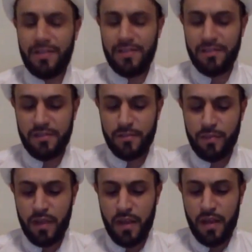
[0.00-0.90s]
lessons,
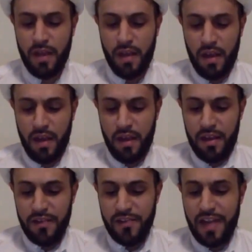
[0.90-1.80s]

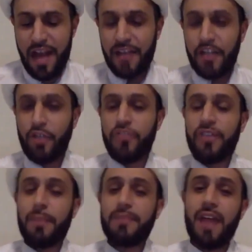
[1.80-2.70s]
is that, you know,
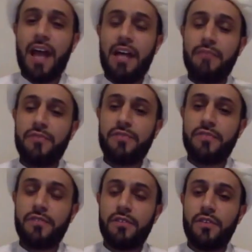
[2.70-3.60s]

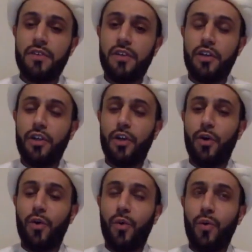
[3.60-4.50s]
sometimes, you
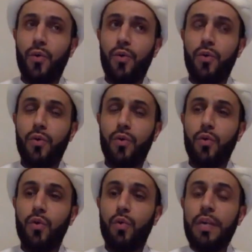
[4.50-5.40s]
know,
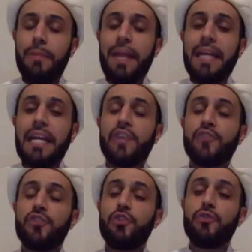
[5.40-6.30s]
we make
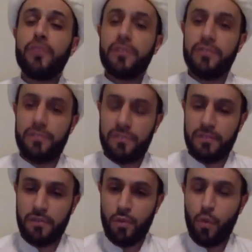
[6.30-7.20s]

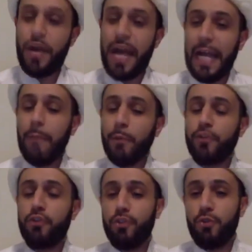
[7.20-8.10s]
excuses. We're
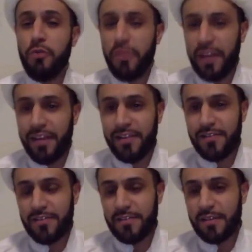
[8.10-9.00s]
able to do
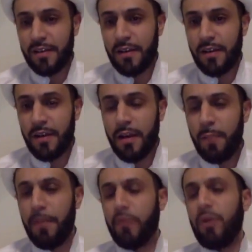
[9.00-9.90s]
things,
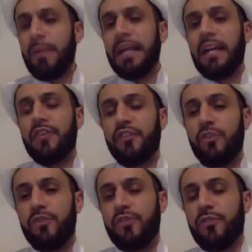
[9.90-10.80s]
but we make
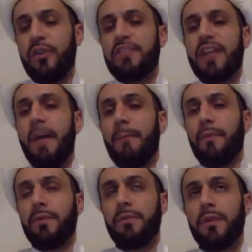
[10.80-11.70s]
excuses. For
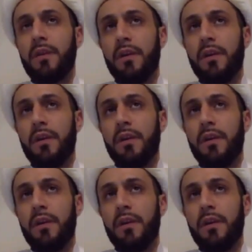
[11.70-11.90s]
example,